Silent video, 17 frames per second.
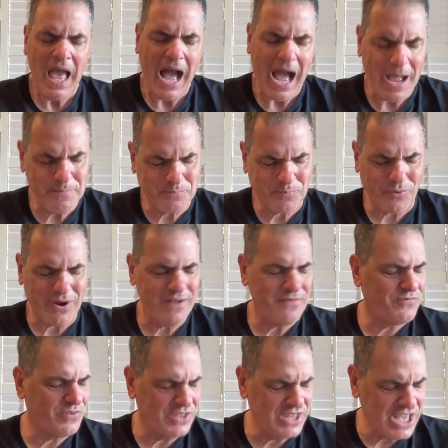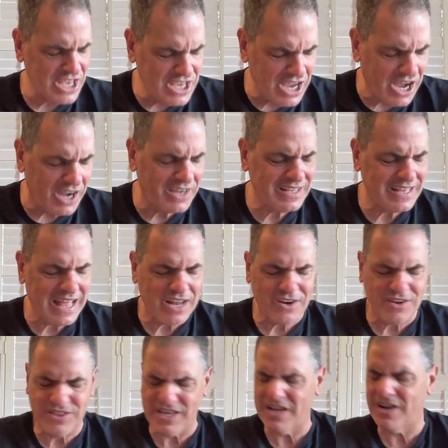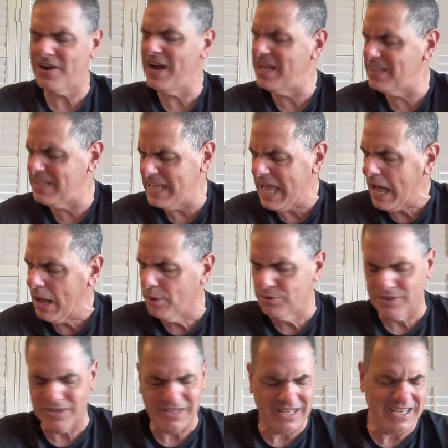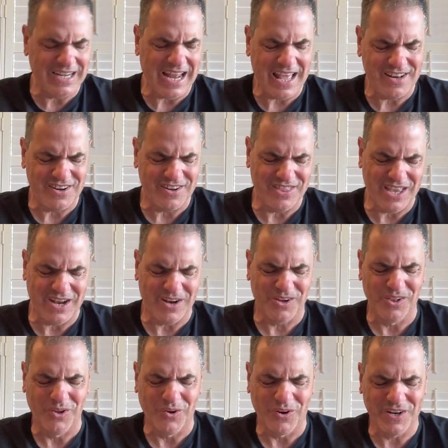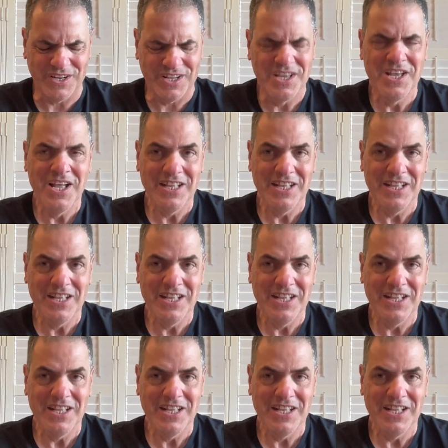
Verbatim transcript: I pray for the young that are there and the elderly that are there, Lord,